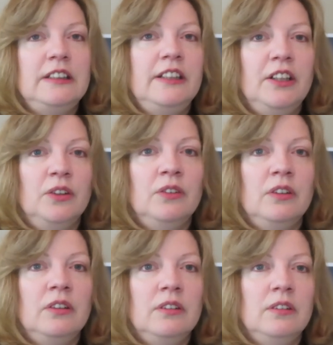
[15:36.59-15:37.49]
you know,
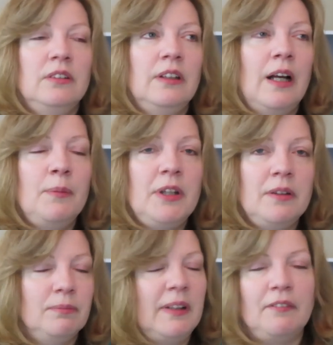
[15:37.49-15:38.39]
I
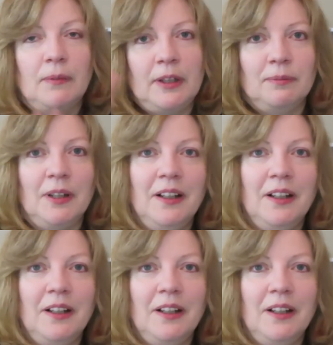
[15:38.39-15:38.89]
mean, never mind.